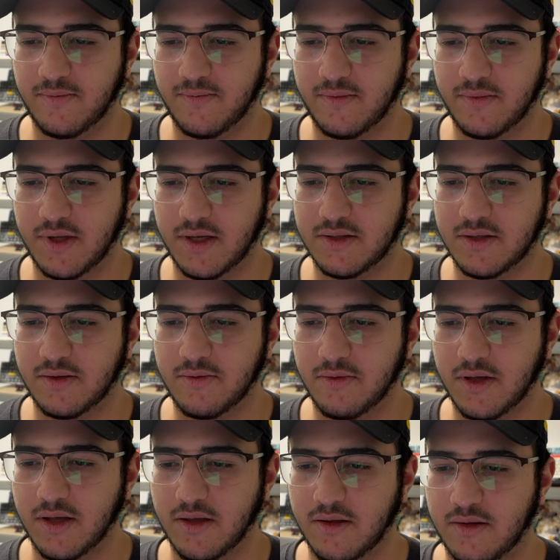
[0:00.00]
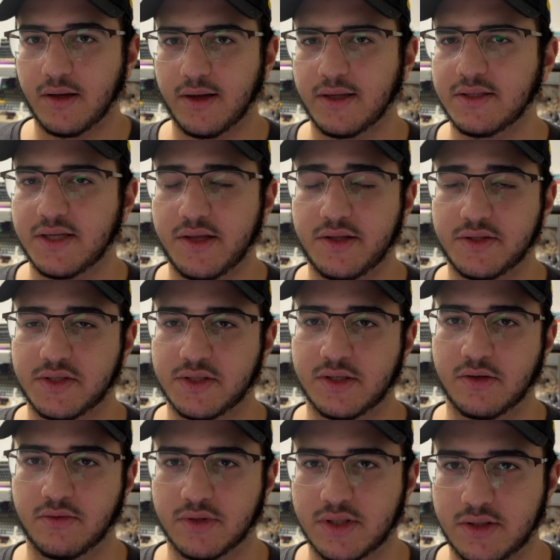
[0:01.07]
That's a cool cat. I'd say this is a
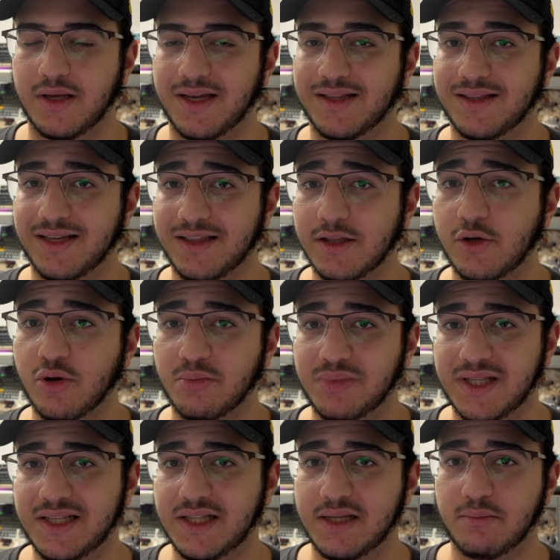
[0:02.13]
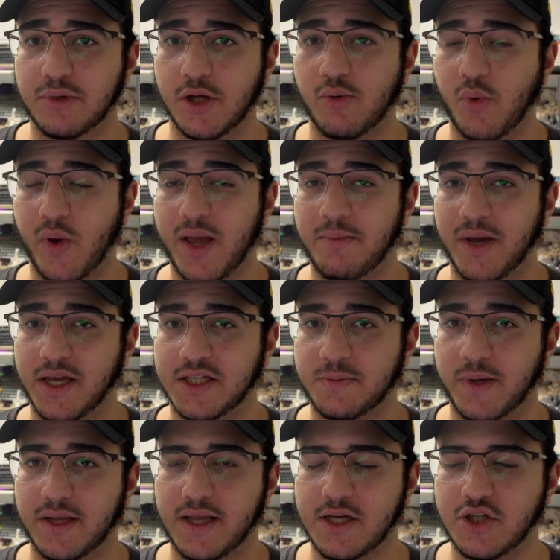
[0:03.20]
good start. It didn't completely blow away my
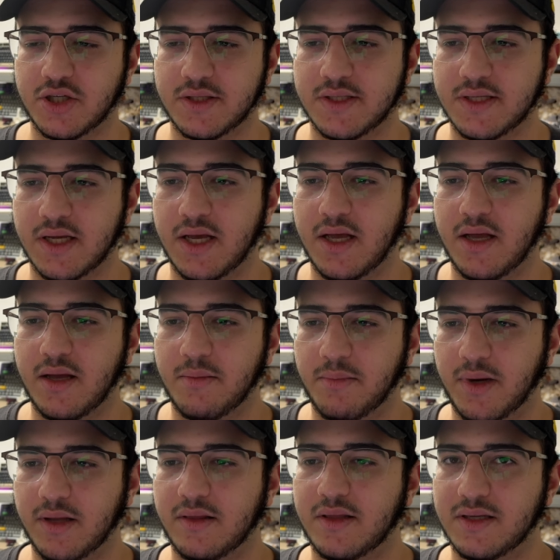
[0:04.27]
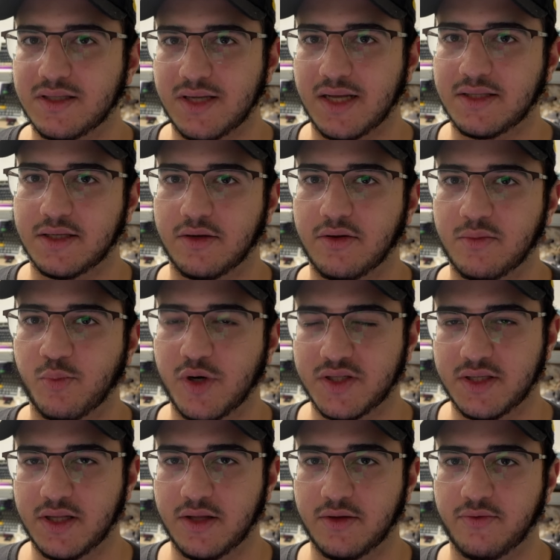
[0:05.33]
expectations, but this sets a good
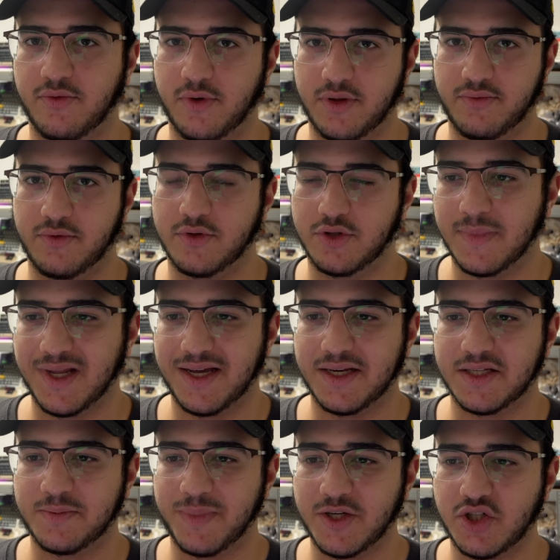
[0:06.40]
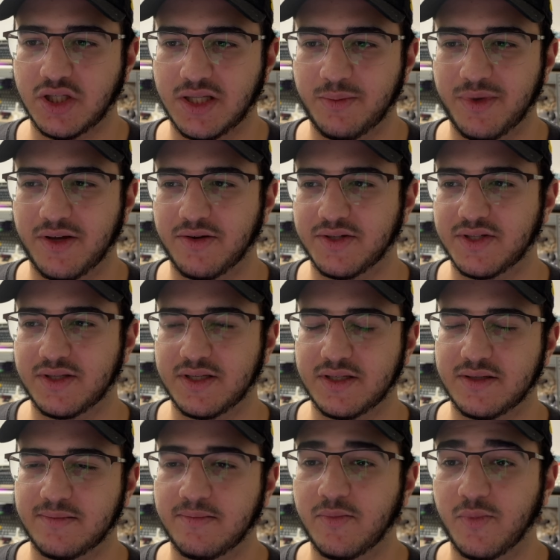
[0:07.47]
precedent for the future. And especially because
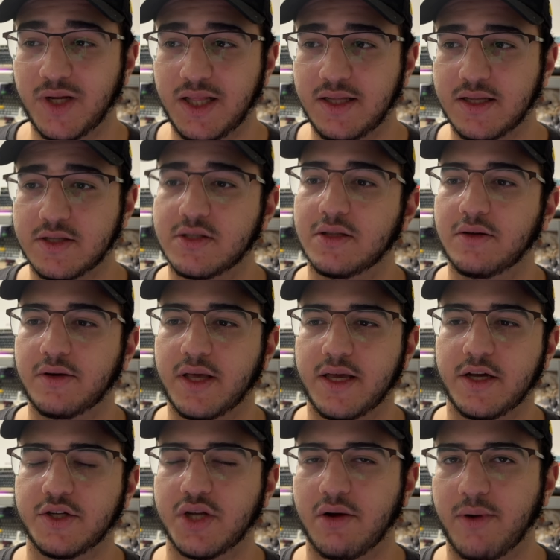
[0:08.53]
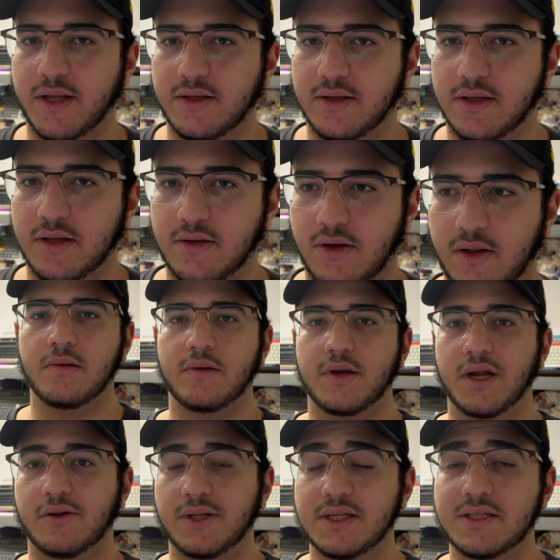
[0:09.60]
this really doesn't look AI generated at all.
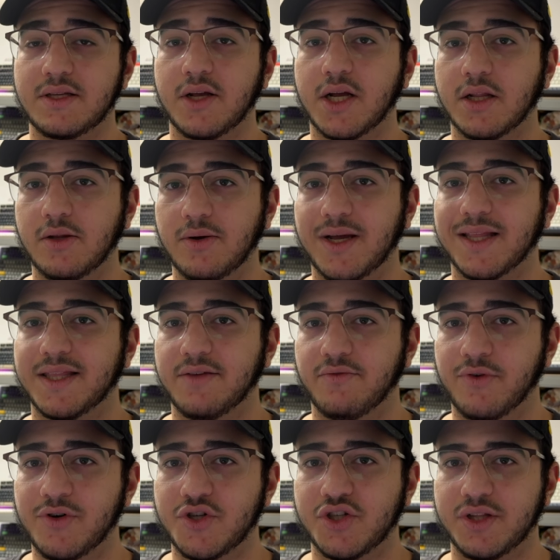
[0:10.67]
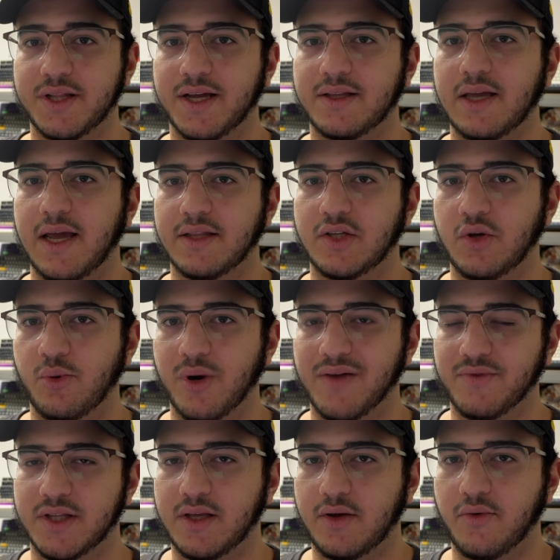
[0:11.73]
Now let's take a look at the version that
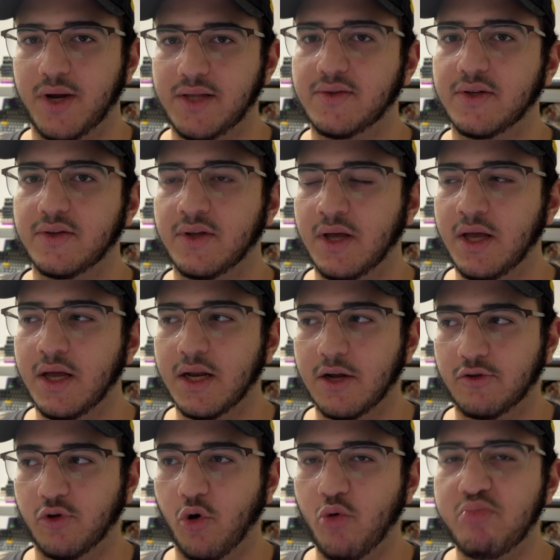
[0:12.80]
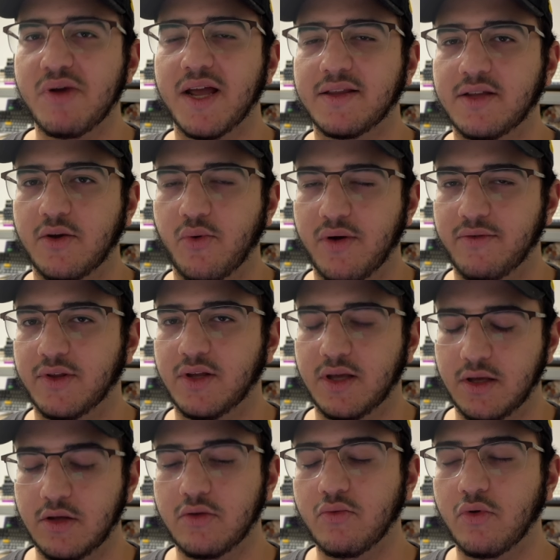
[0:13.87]
Anti-Gravity created. Now to open
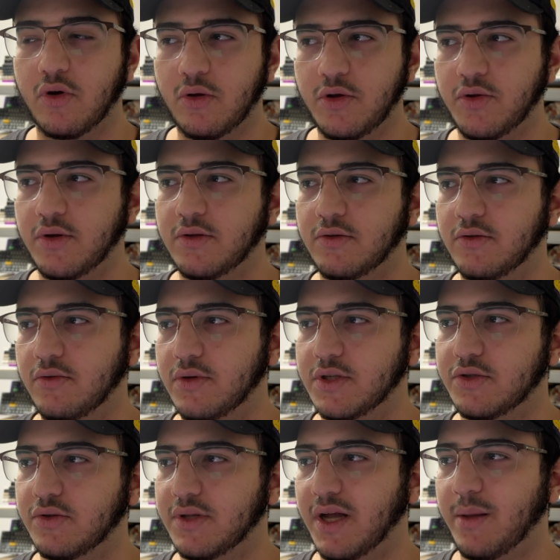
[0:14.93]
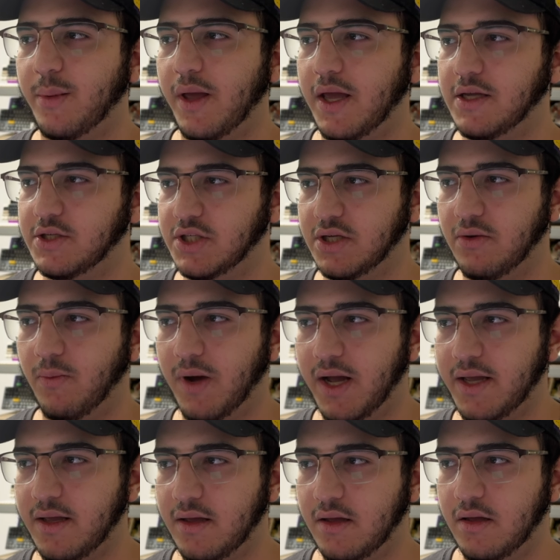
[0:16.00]
Anti-Gravity, all you need to do is to type
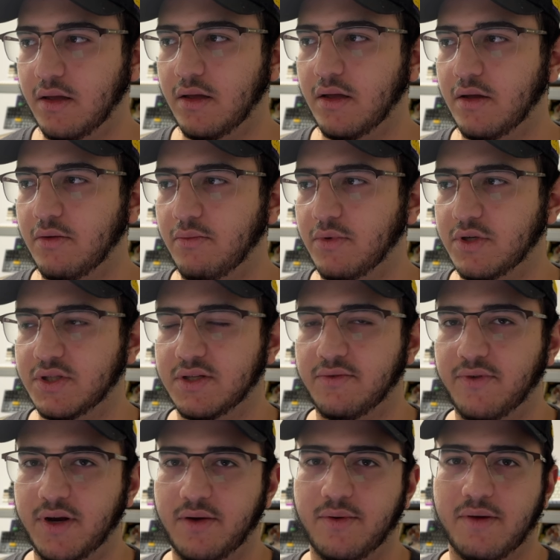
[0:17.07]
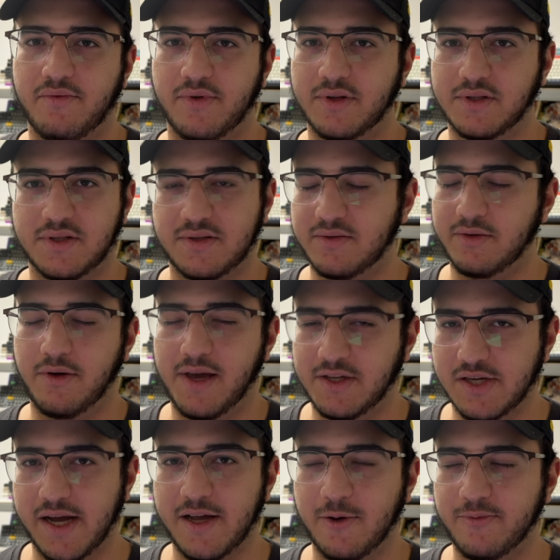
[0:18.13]
AGY, which is a funny reference to
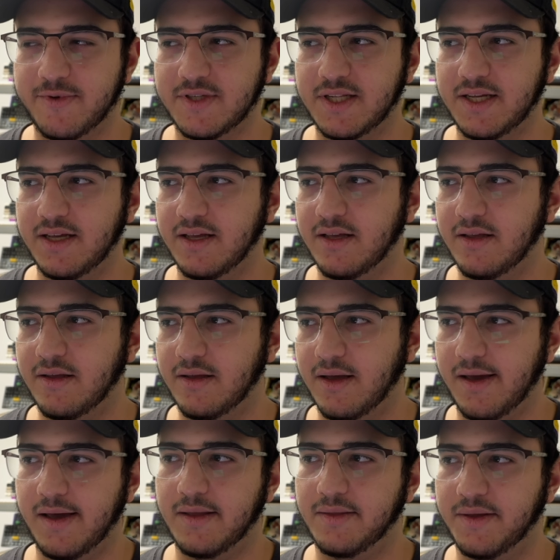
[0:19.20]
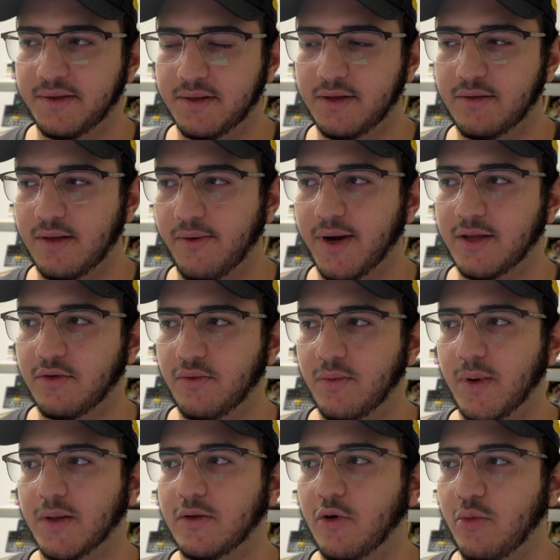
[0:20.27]
AGI obviously, and then the directory we
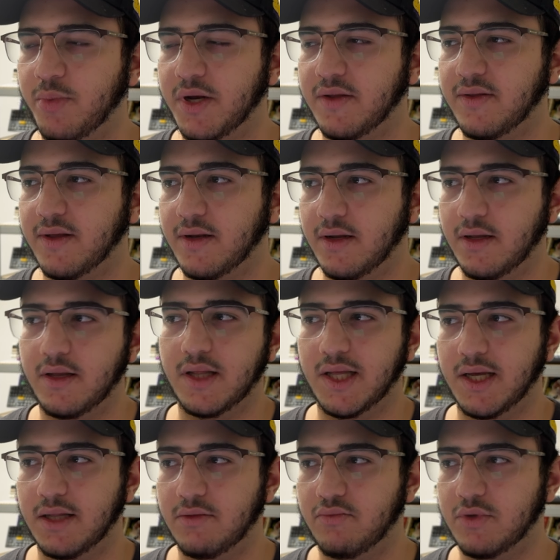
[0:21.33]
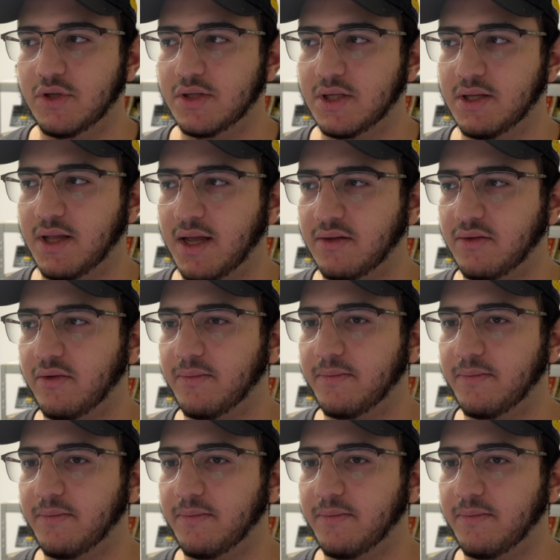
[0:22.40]
want to open it in, and we just hit enter.